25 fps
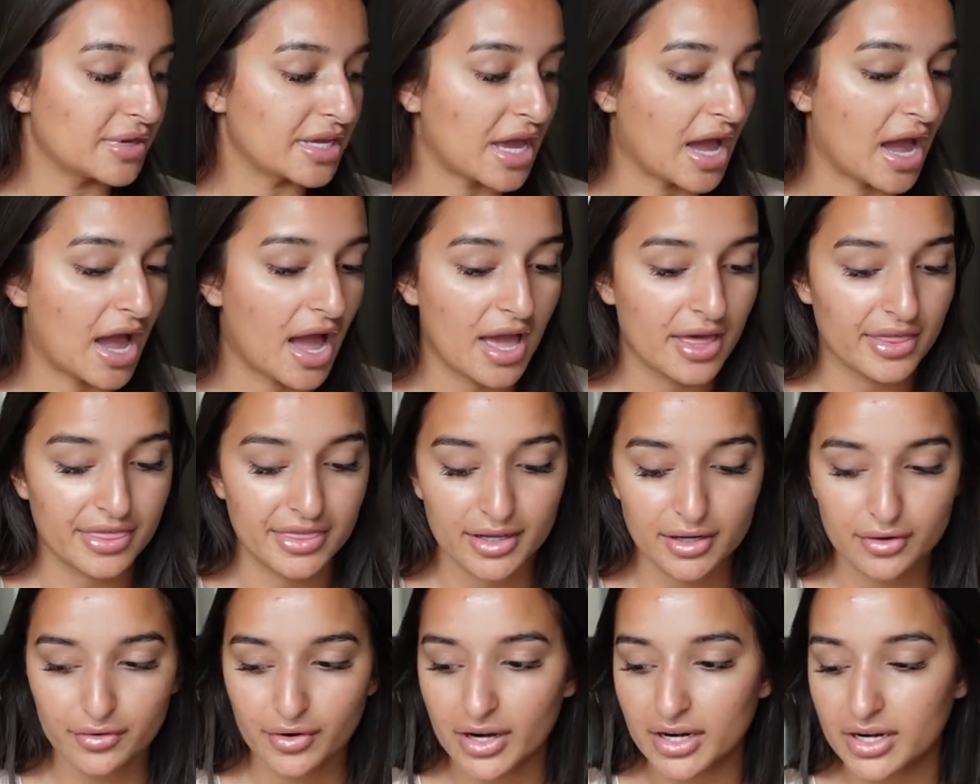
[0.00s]
But yeah, I
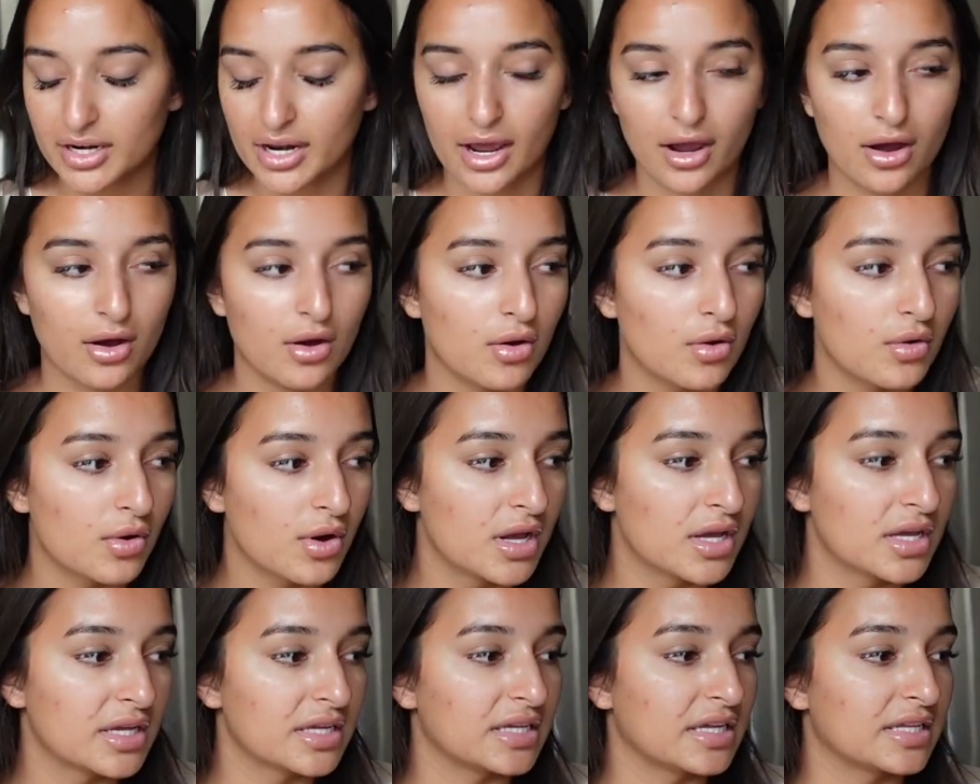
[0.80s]
think right now
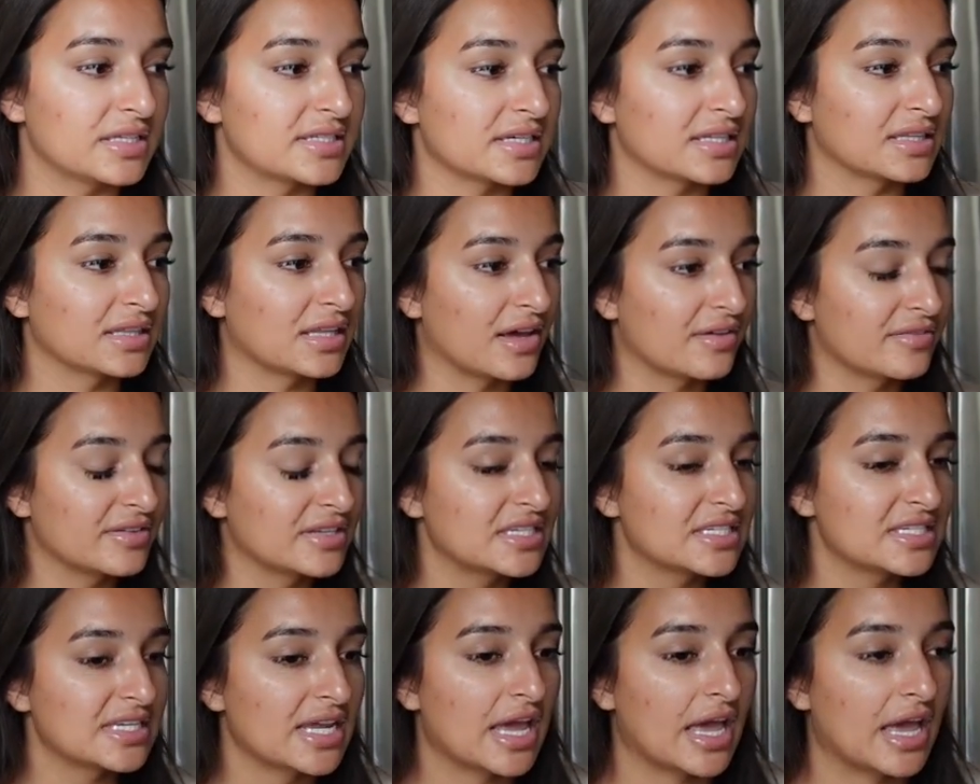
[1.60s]
it's
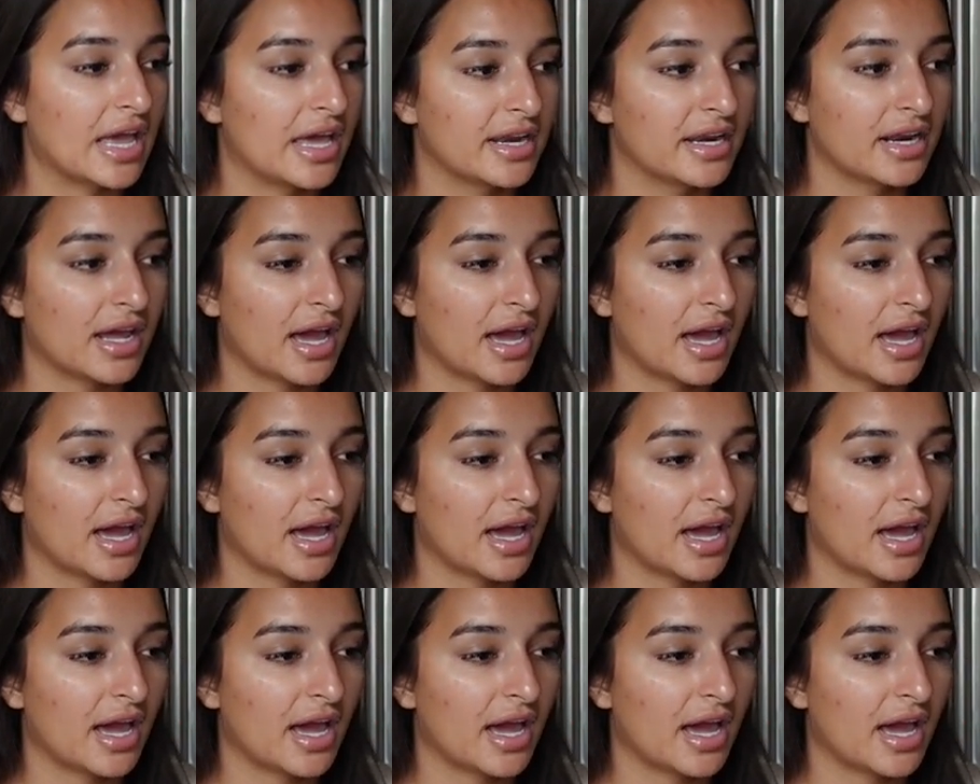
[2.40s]
11.10.